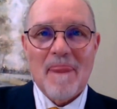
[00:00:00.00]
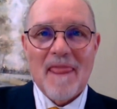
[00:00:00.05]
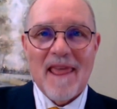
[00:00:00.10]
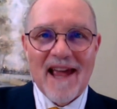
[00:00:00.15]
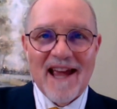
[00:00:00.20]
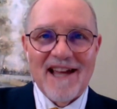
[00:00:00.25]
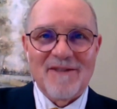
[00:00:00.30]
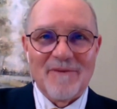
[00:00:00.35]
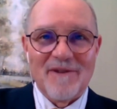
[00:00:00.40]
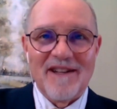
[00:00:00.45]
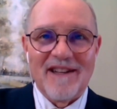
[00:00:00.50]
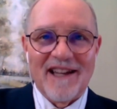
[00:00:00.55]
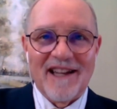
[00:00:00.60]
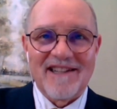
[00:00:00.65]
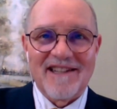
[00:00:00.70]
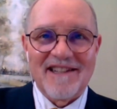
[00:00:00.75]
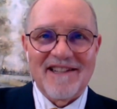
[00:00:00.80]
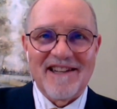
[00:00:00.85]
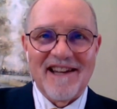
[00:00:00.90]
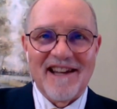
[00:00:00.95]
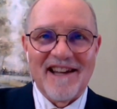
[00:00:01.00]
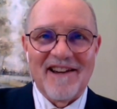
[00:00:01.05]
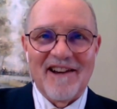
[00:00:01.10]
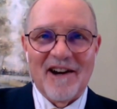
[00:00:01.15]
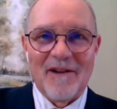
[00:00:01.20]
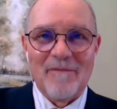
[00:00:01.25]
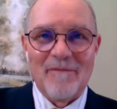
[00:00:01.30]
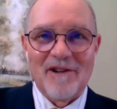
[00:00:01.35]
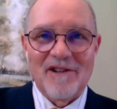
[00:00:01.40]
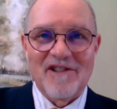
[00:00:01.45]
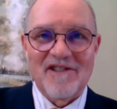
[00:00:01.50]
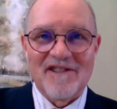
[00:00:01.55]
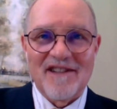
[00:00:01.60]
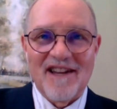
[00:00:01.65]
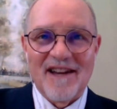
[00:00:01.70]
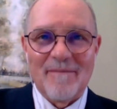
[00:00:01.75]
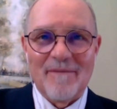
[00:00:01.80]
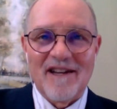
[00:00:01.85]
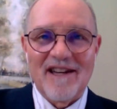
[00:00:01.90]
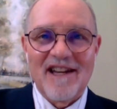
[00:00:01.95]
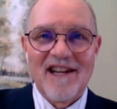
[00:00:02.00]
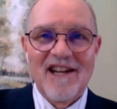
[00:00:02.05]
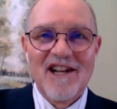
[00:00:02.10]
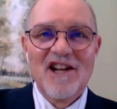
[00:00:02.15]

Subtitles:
as we like to say in our mission statement,